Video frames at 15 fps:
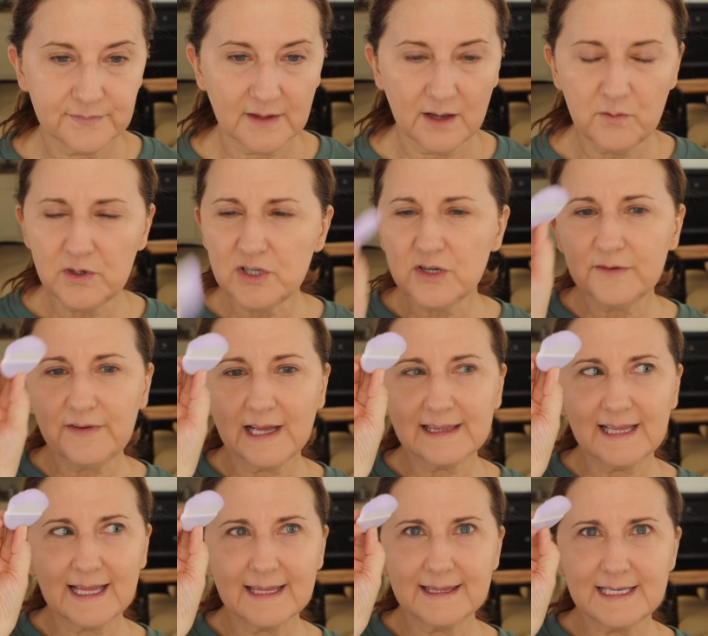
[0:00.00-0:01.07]
I wonder if I'd
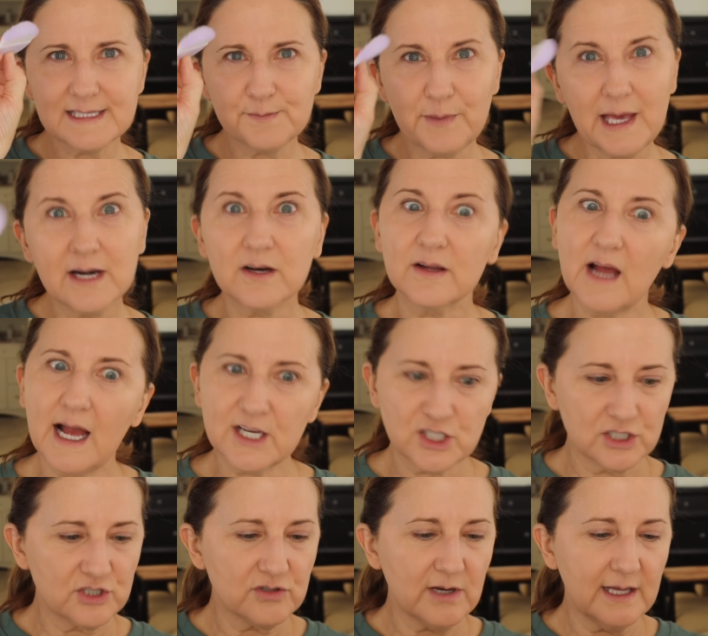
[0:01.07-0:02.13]
like this better. I
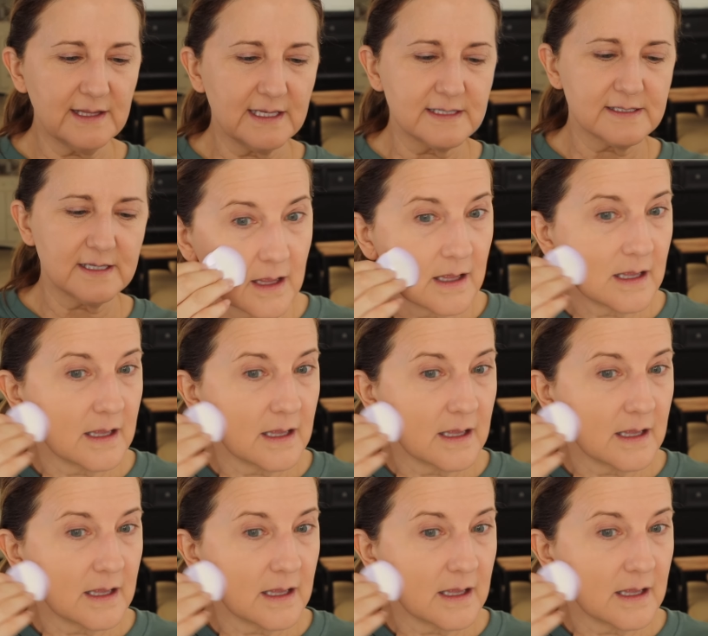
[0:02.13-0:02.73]
should try this.